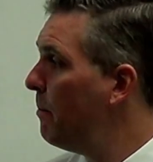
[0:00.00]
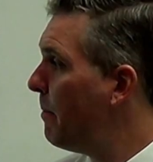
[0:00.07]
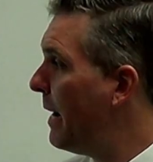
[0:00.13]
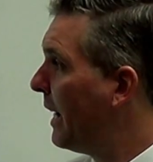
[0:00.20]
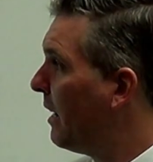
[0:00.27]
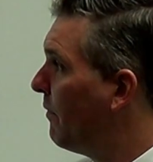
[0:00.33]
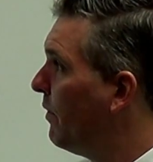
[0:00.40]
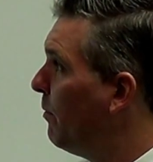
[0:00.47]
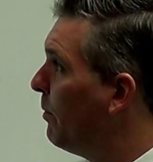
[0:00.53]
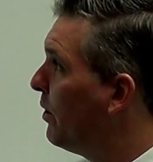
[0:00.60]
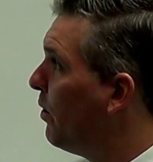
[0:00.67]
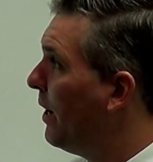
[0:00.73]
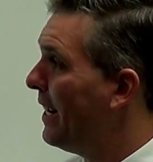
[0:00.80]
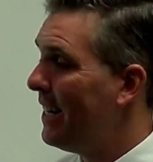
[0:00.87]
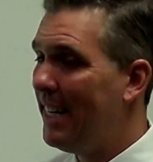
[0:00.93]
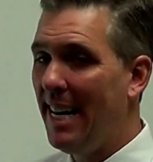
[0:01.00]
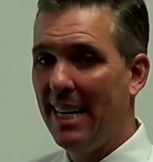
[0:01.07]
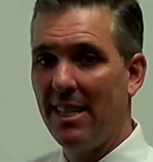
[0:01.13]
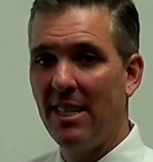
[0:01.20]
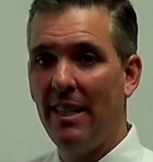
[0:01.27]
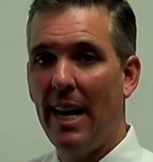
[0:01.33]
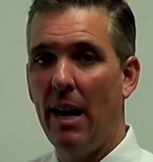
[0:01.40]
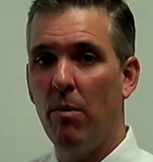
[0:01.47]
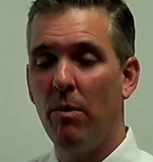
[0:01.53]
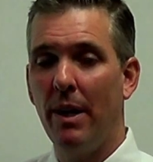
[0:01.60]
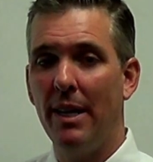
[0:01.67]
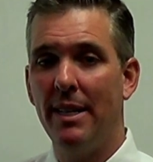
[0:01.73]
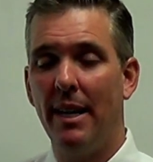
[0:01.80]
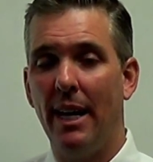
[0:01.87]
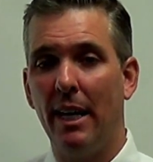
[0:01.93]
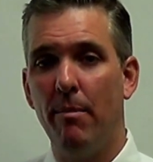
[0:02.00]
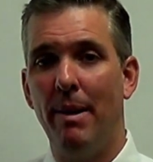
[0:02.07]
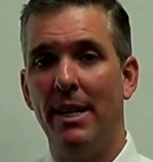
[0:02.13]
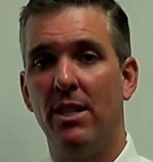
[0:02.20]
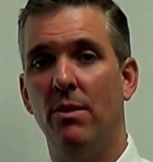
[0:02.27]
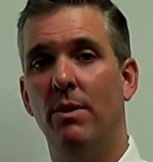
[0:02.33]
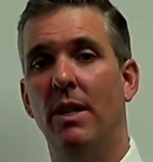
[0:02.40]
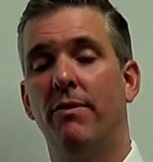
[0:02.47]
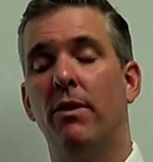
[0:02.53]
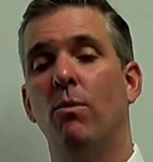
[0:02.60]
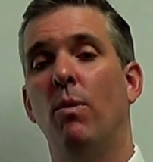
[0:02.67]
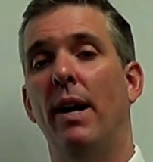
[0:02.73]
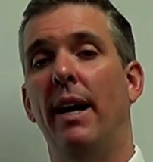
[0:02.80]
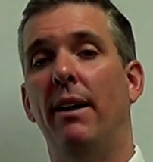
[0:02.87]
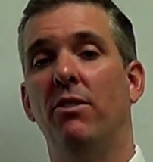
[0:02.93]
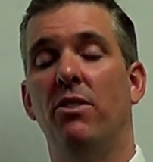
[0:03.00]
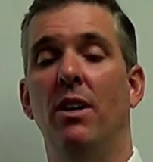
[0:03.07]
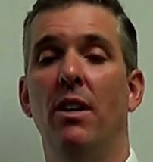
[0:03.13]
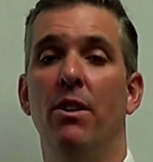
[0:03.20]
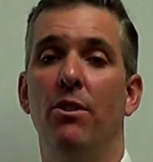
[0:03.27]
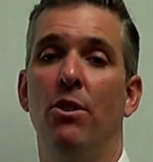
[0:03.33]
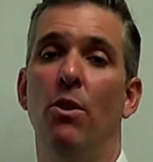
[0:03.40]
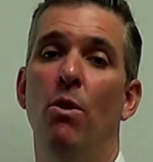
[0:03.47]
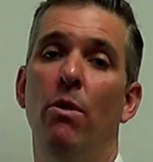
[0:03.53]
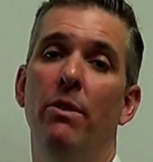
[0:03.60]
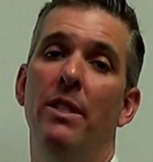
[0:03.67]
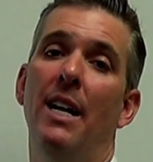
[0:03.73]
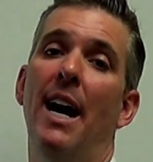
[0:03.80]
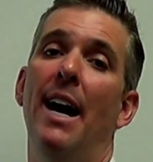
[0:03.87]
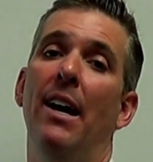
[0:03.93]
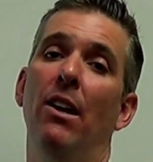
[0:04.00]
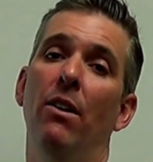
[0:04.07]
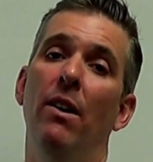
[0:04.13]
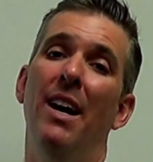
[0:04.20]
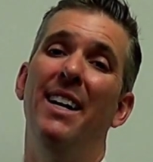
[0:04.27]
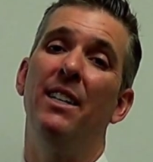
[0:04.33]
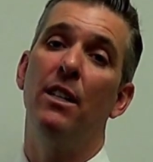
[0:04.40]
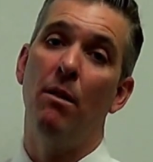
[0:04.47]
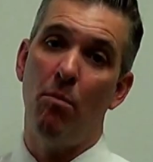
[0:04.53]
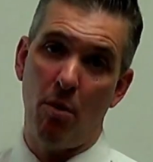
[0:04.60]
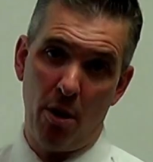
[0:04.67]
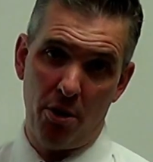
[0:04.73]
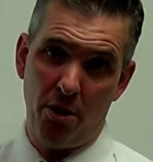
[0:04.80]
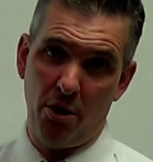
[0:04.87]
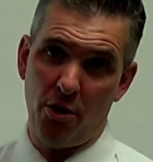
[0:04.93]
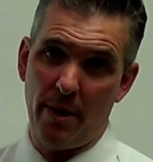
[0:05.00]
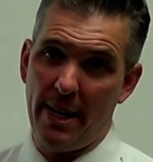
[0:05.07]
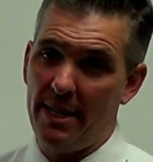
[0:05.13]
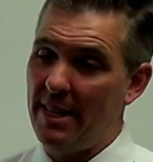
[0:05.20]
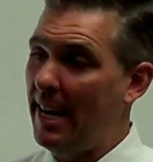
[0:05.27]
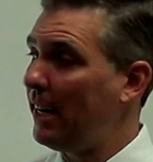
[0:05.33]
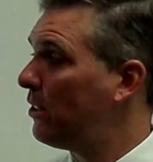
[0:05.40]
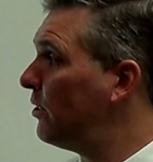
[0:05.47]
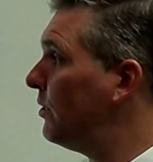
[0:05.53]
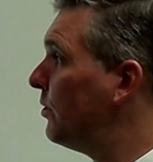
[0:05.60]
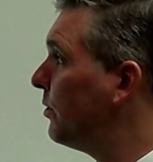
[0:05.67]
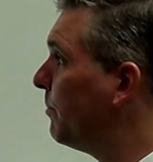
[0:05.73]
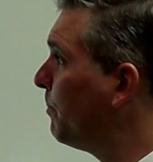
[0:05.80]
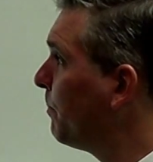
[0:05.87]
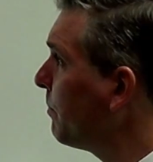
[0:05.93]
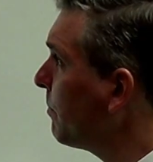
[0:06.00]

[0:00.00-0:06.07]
Mike, if you would go ahead to the next slide, we're going to talk about some different ways to hold title on commercial transactions.